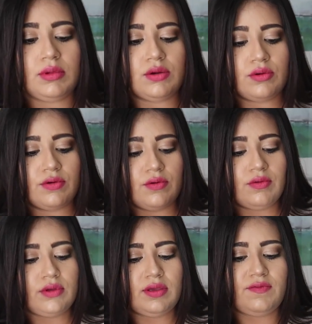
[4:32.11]
me know
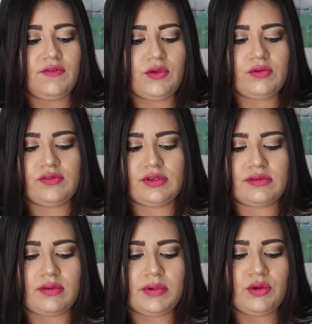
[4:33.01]
if you've used
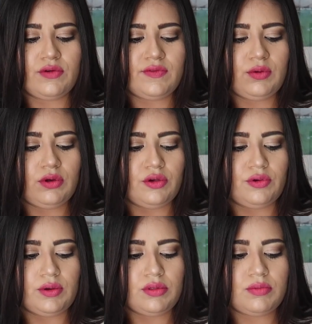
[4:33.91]
this. Let me know if you
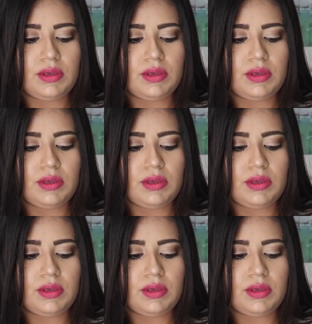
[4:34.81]
agree with